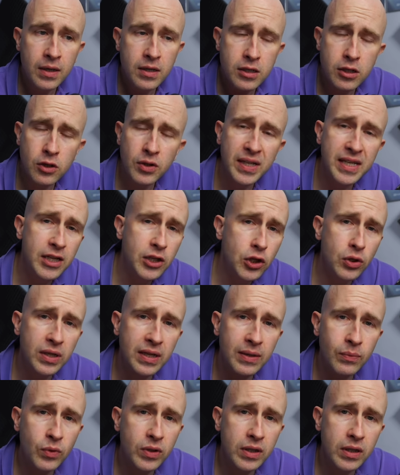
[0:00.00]
So they issued
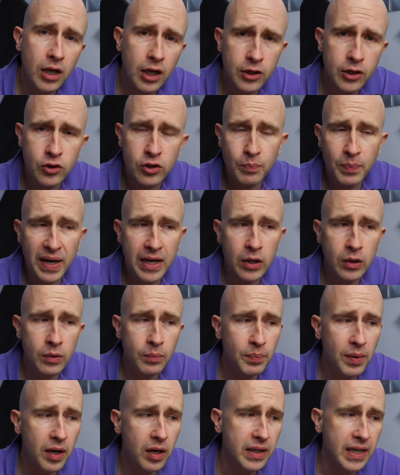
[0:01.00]
him with a
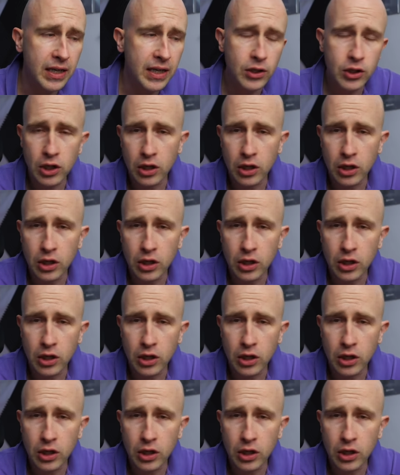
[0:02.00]
£100 parking